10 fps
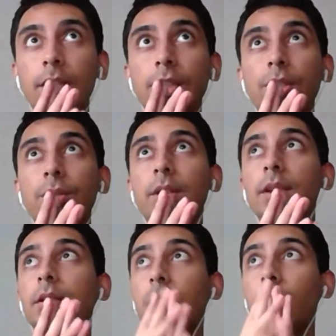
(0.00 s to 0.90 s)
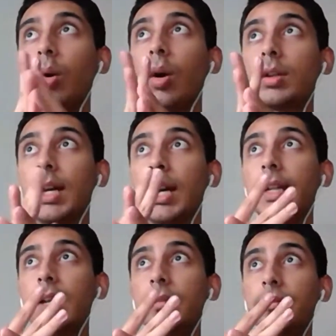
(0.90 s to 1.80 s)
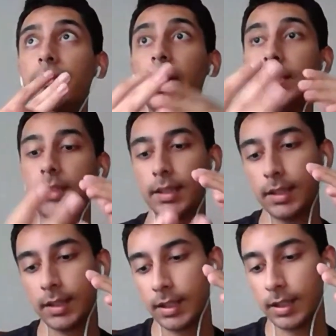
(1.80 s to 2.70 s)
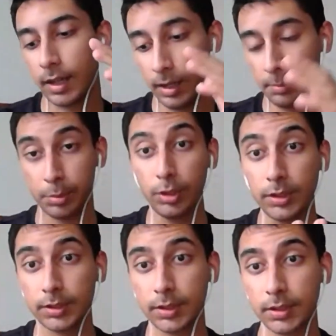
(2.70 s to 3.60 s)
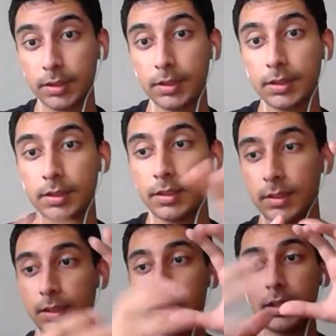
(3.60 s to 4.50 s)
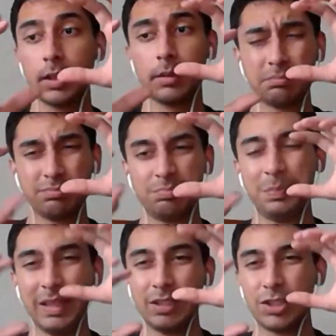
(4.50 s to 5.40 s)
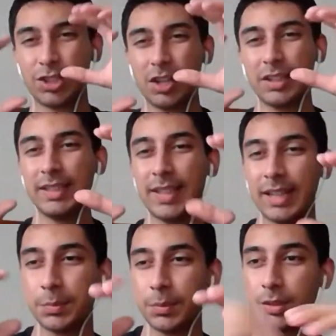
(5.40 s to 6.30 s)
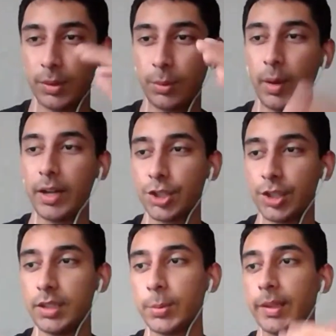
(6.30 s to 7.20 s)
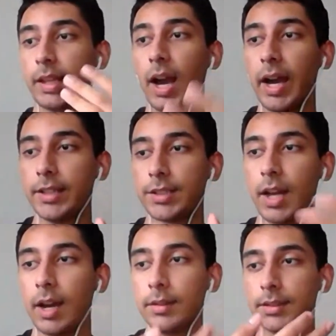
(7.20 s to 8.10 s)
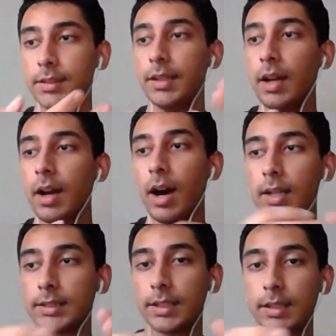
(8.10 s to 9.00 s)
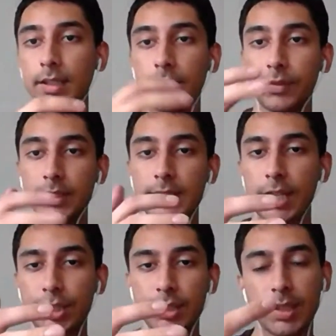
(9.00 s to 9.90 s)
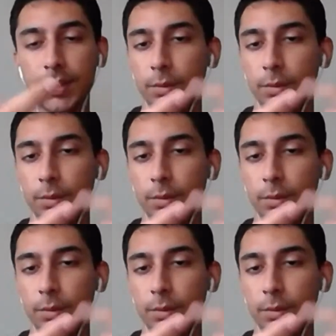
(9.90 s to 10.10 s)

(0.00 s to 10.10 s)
you can go online and find books. So like big chunky textbooks with questions, with guides on how to answer the different sections. I